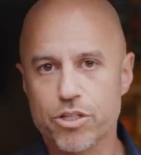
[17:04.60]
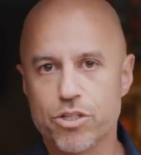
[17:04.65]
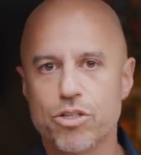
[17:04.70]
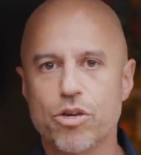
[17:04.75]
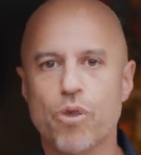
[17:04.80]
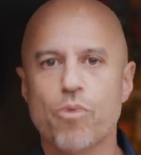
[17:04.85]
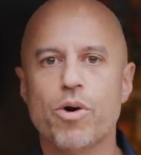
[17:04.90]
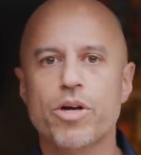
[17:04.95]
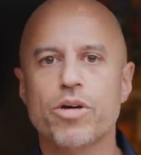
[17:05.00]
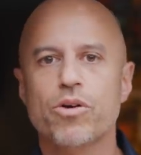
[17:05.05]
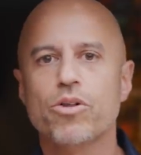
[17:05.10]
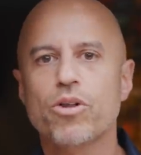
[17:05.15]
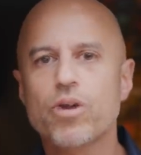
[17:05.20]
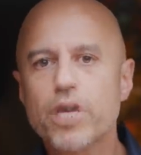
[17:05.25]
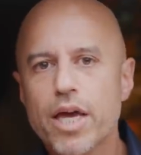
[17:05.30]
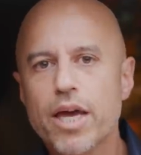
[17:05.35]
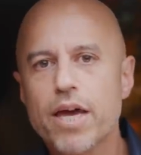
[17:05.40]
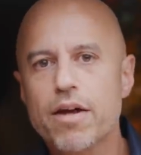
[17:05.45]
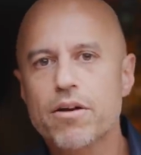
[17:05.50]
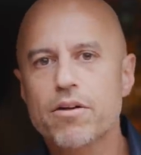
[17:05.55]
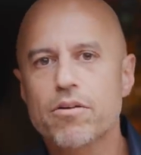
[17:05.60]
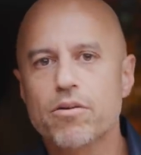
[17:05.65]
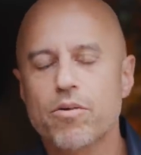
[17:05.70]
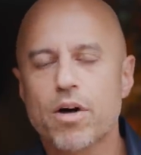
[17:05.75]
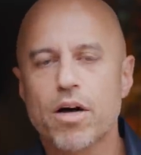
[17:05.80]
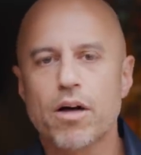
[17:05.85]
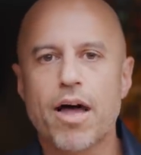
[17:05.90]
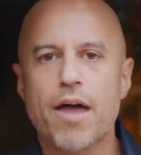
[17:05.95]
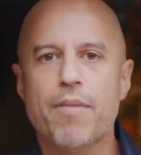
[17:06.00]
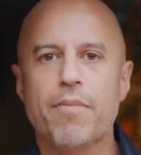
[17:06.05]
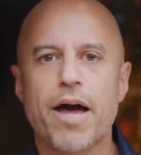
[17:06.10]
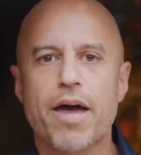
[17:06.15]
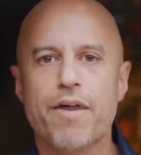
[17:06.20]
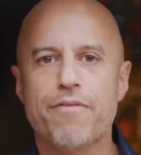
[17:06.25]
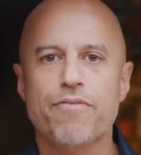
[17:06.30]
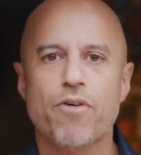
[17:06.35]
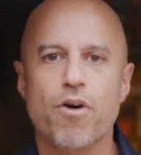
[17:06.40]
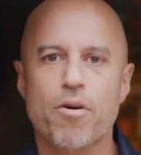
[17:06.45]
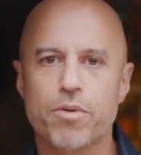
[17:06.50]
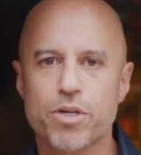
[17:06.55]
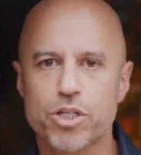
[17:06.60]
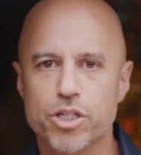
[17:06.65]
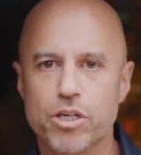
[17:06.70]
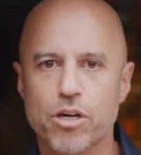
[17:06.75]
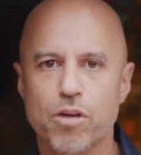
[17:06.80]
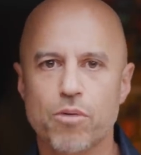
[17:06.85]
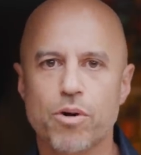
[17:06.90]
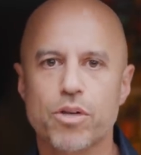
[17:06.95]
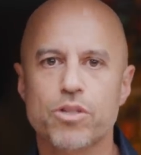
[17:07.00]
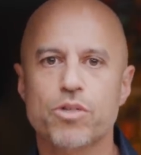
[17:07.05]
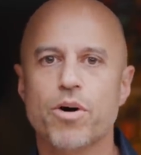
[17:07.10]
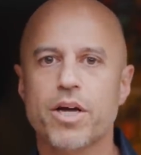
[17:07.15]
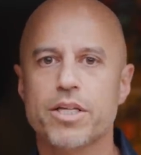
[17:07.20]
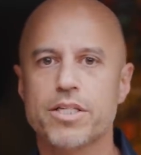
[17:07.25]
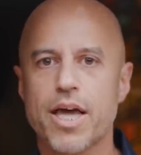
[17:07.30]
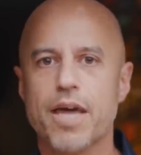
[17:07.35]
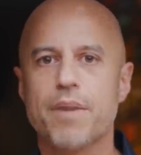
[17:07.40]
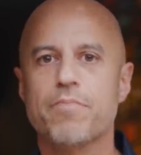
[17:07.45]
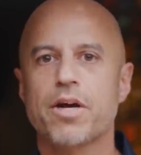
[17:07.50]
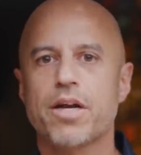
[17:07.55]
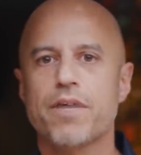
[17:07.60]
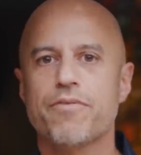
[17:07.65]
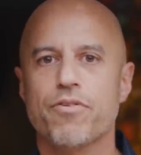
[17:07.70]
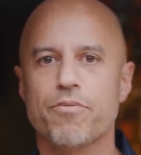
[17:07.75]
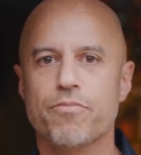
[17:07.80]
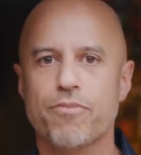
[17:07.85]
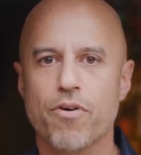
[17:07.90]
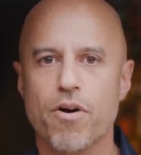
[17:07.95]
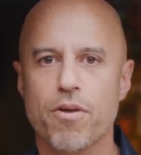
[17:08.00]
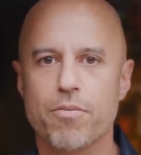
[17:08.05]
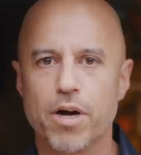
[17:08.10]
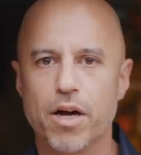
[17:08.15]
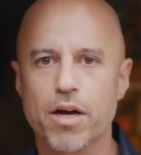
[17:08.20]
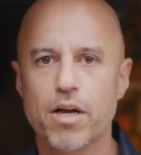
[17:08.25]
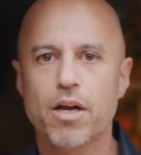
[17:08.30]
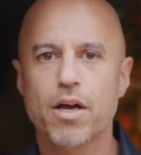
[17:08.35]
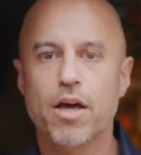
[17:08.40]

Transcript: So when you're looking at, well, am I a pharma shill? Well, do I take money from pharma?